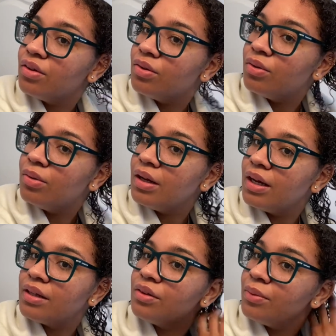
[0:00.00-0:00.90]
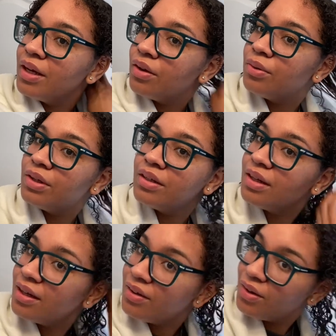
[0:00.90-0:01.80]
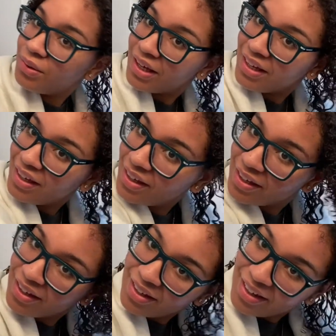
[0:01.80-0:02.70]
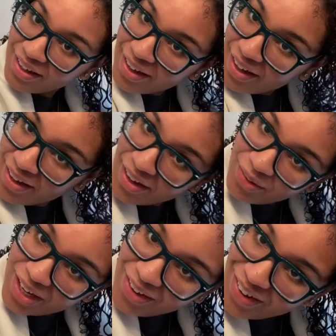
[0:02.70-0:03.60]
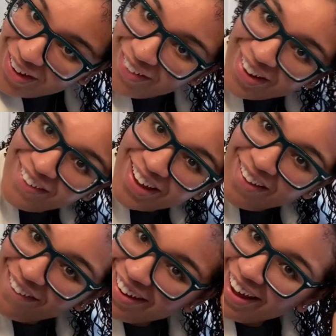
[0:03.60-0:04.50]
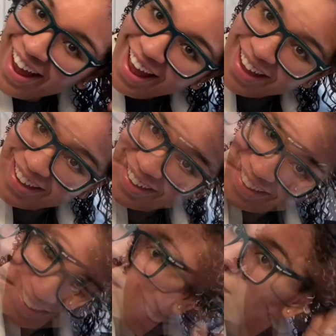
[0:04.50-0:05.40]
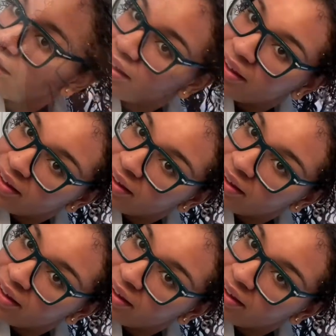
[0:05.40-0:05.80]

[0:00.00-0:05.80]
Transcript: Oh, I like the way you coded that. Okay. Okay, okay, okay, okay, okay. But let